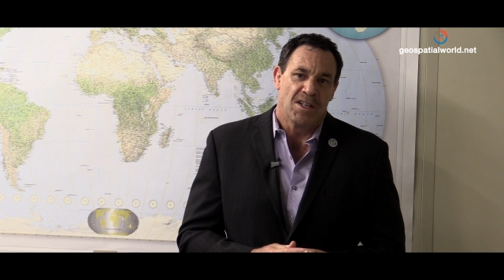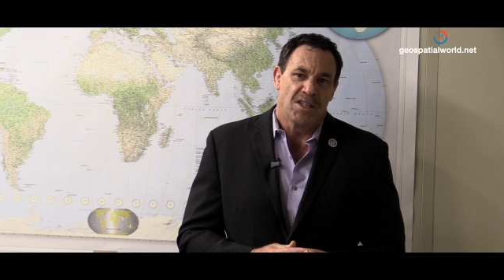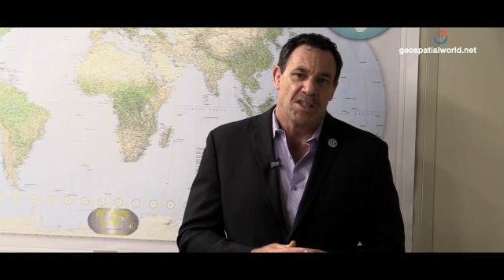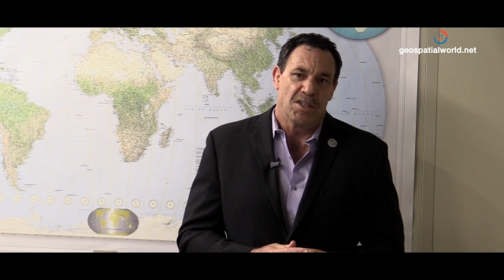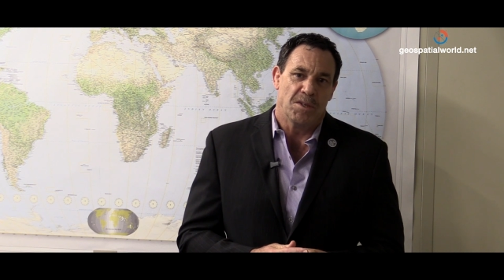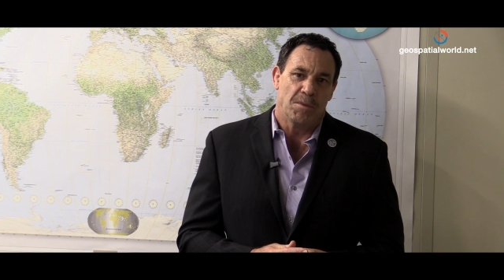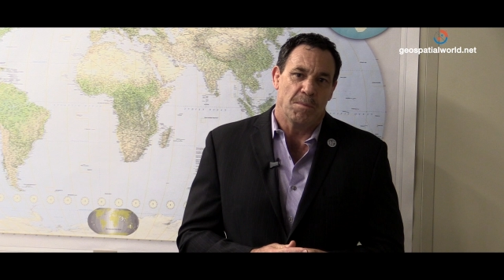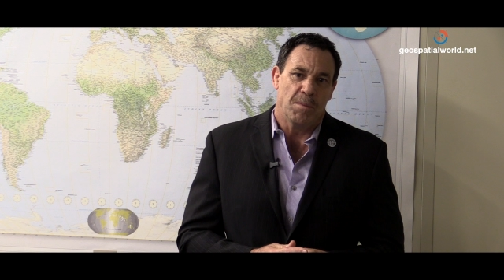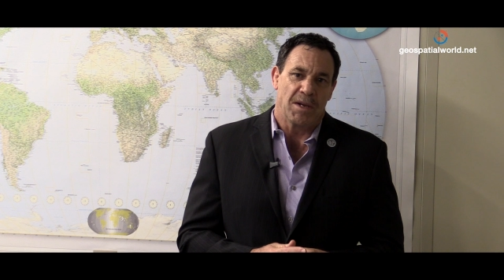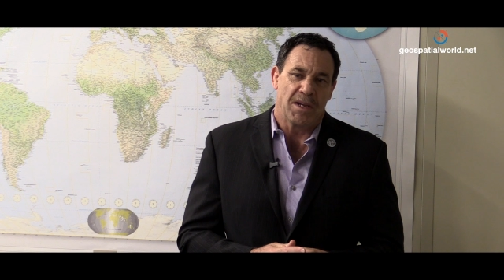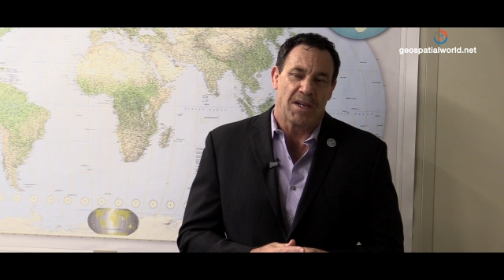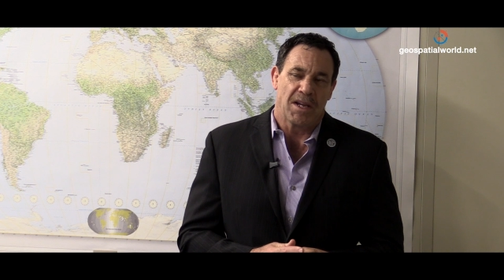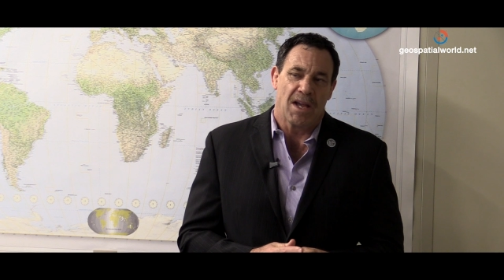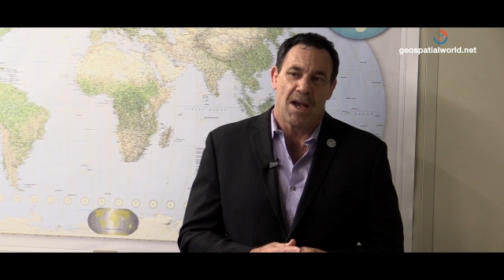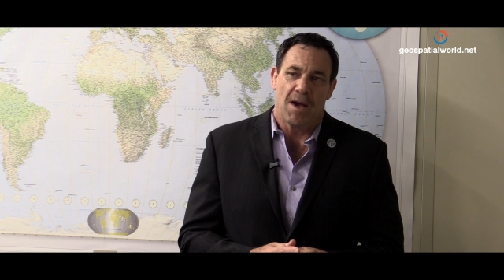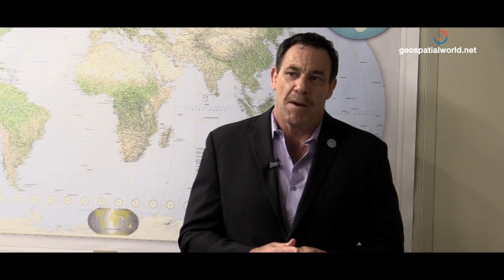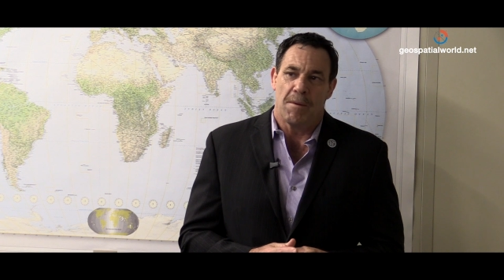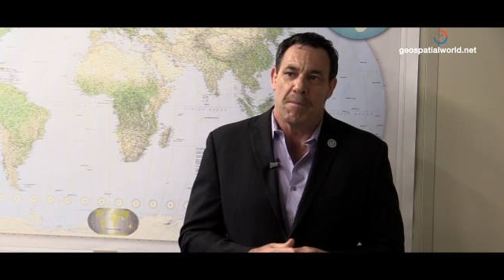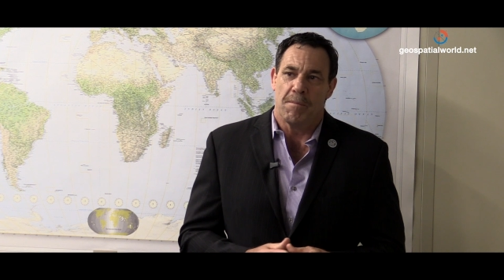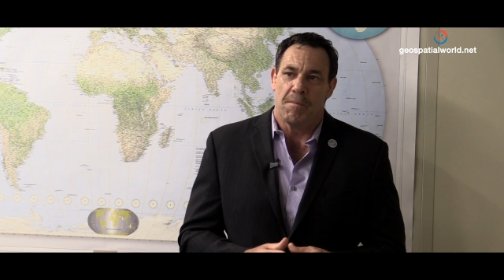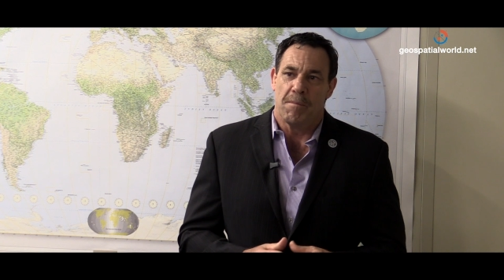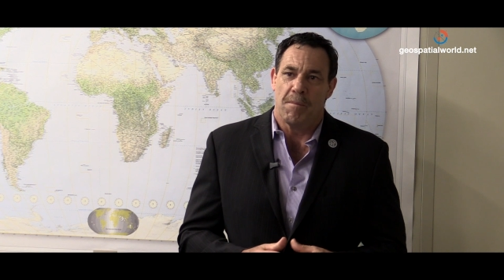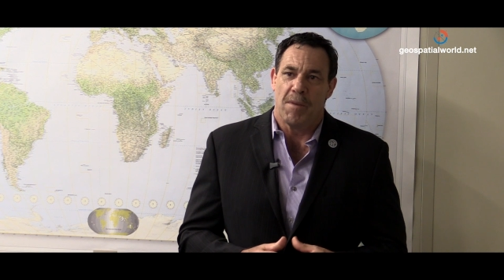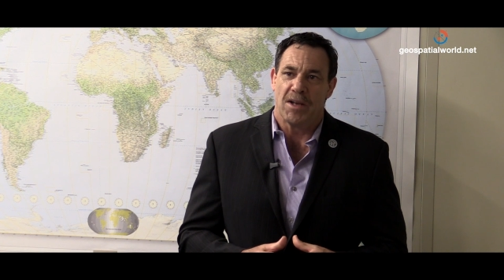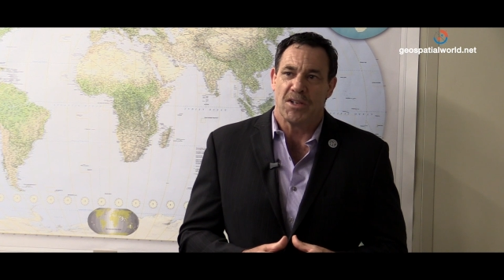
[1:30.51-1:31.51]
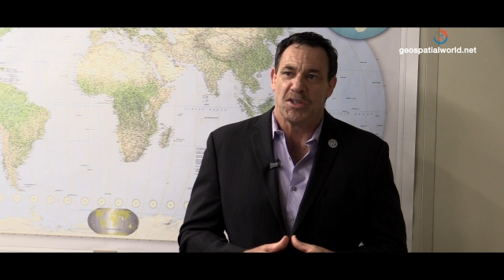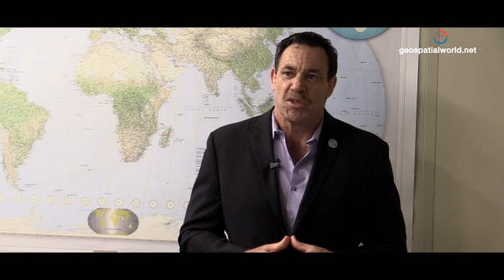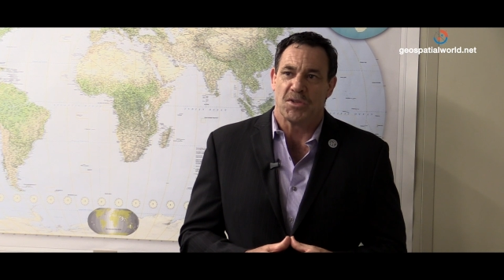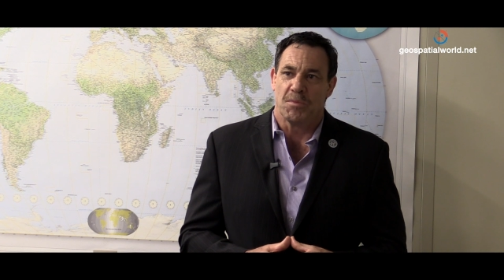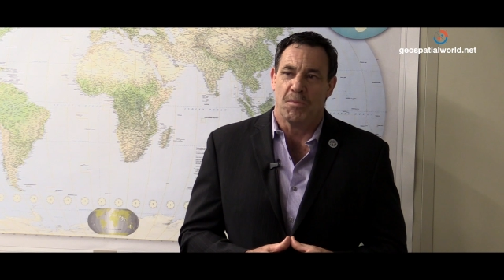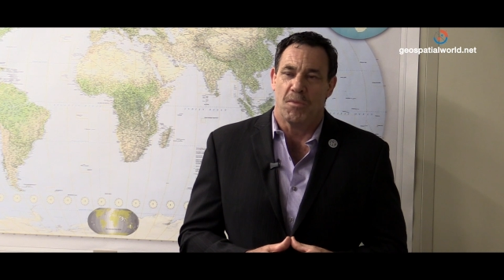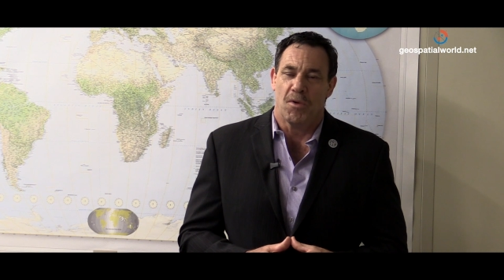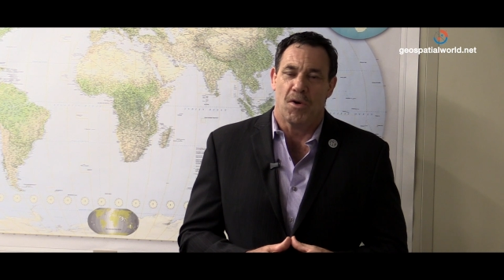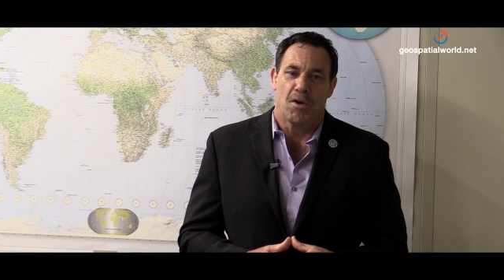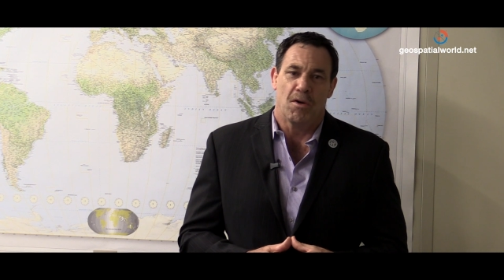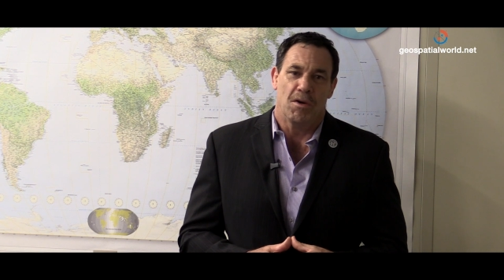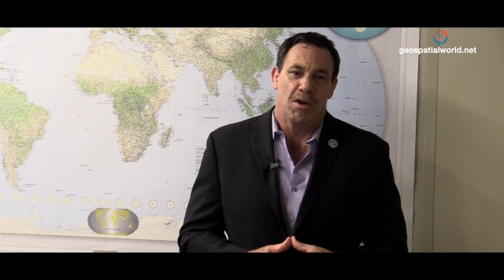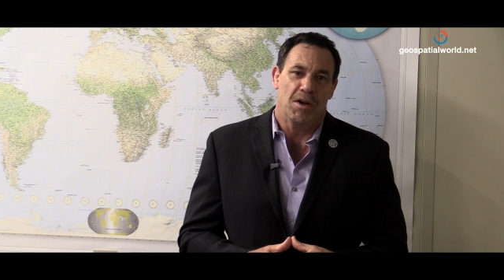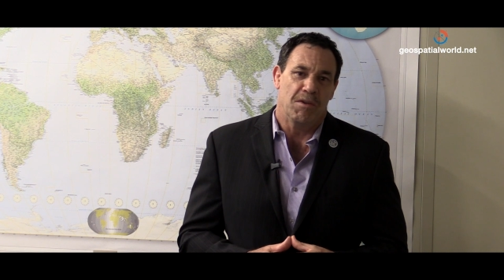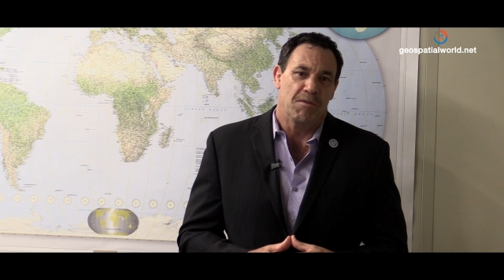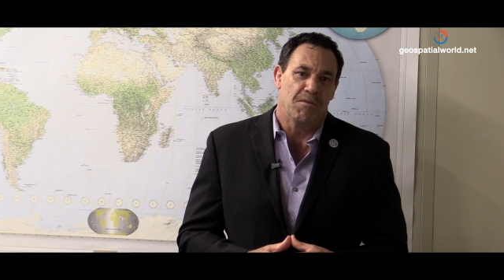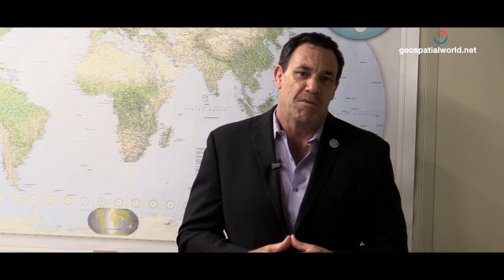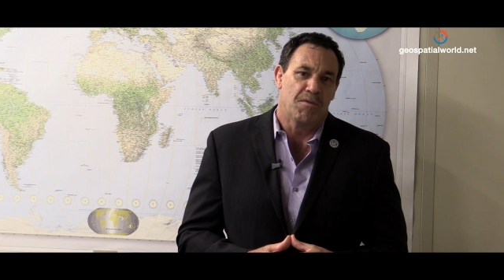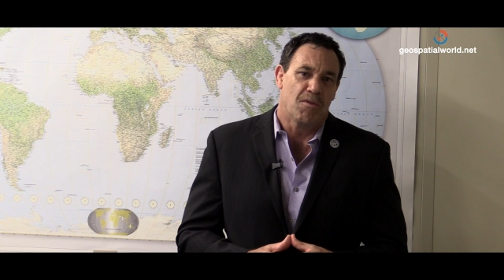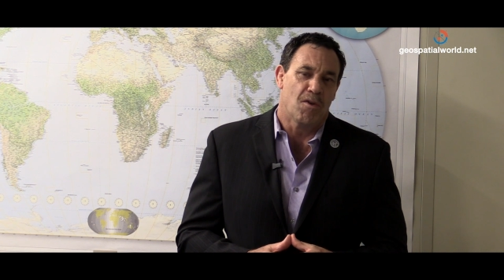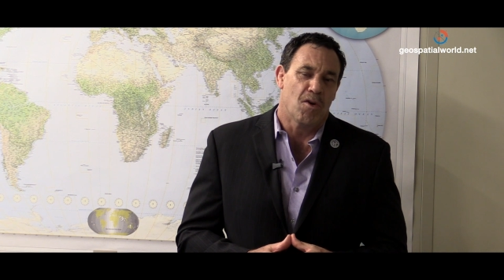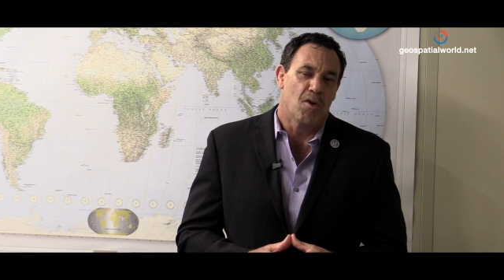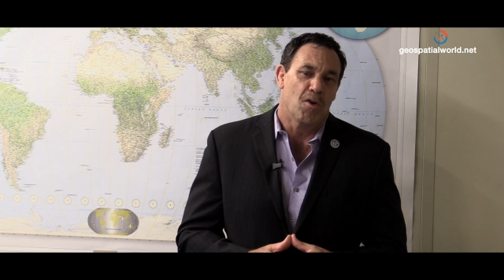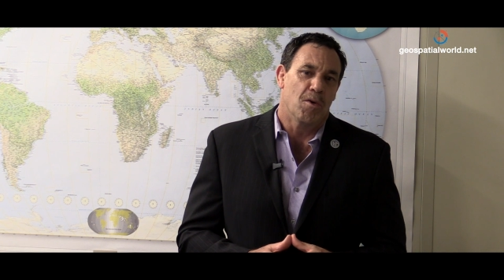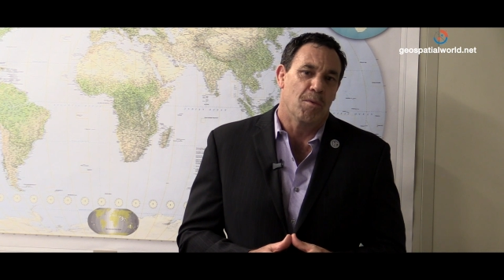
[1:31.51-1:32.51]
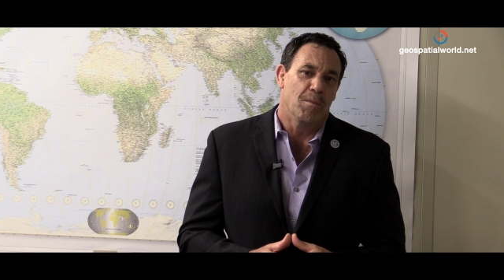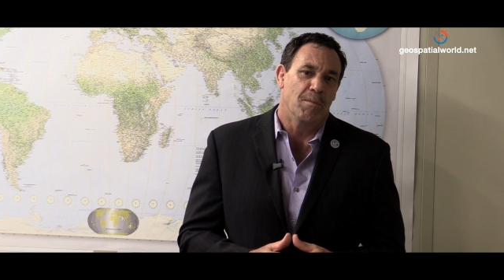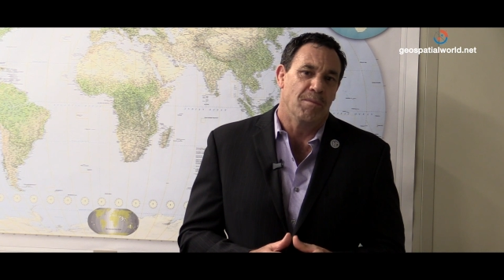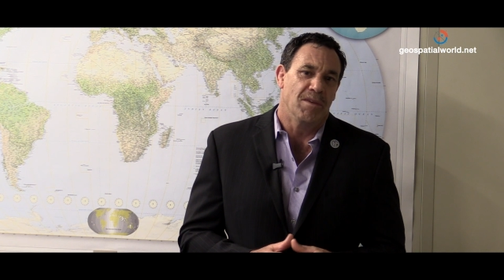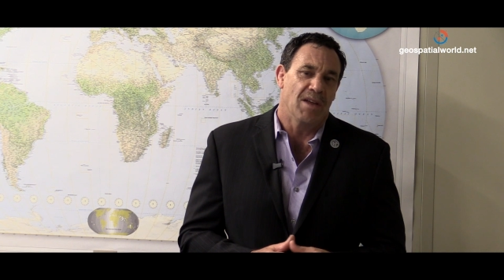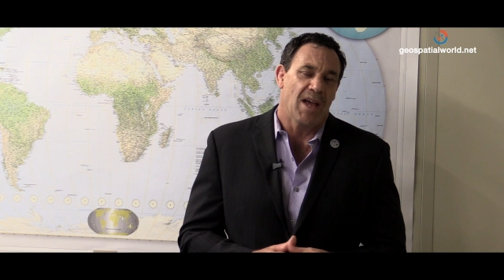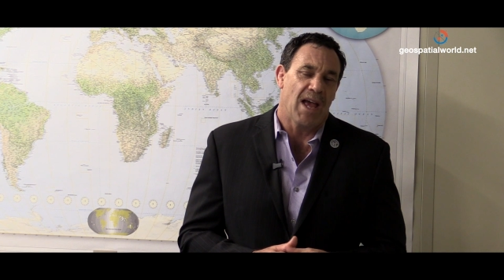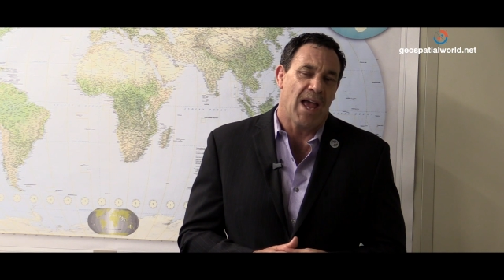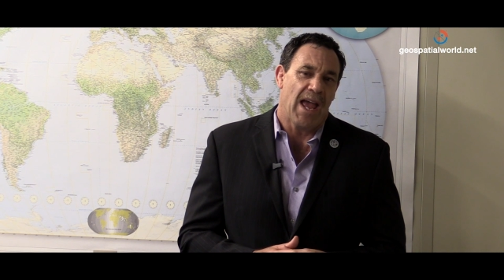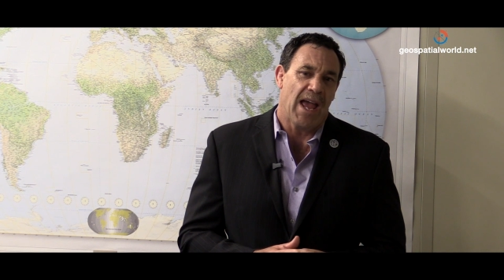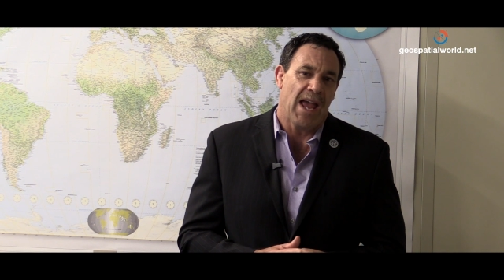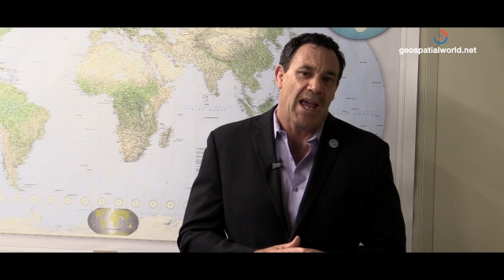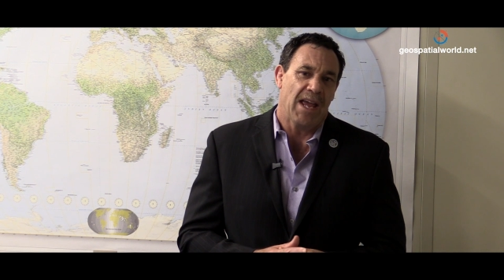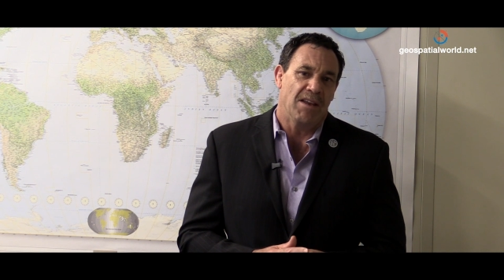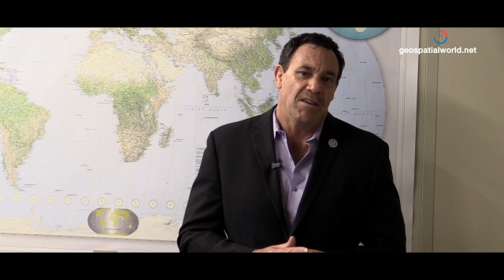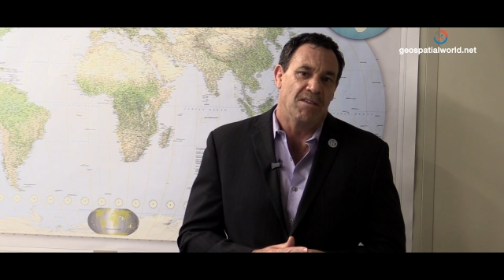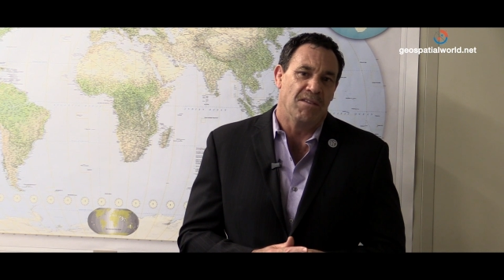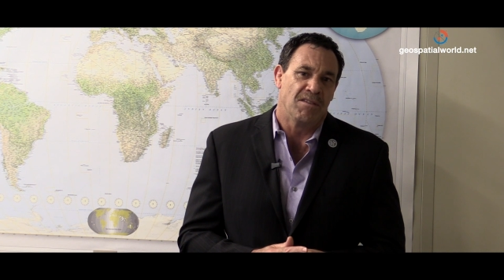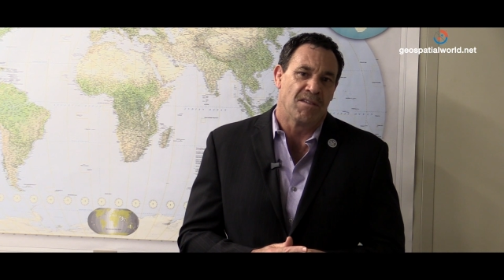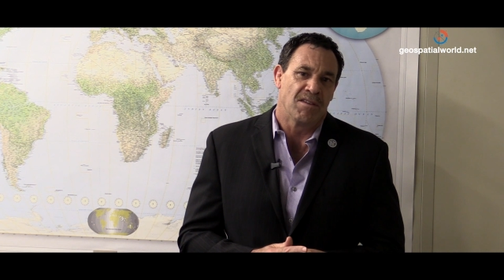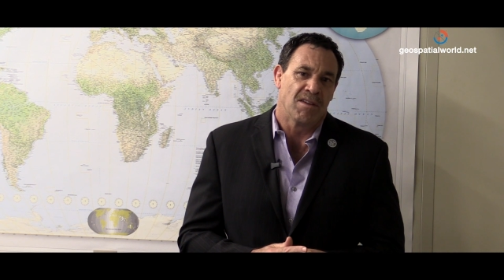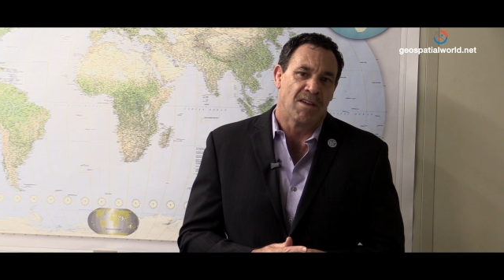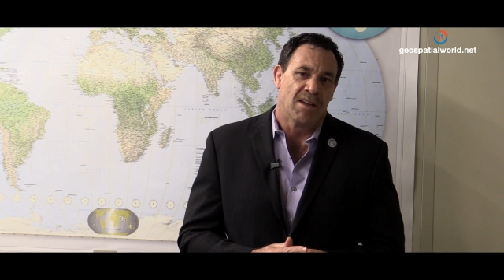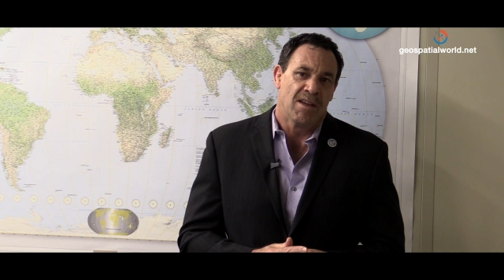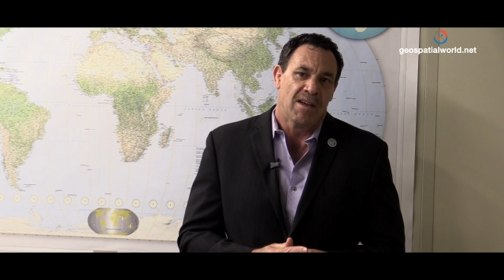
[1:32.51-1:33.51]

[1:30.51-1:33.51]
to become much more informed and,